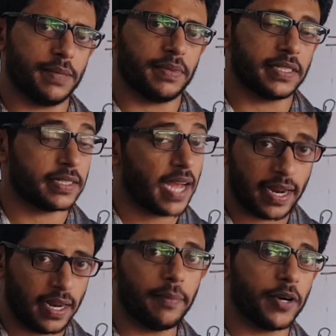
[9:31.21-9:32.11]
39
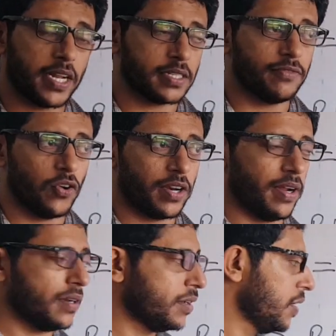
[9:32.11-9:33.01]
and potassium 41.
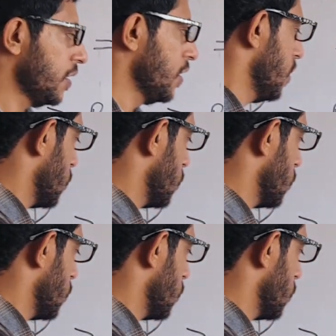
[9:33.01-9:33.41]
So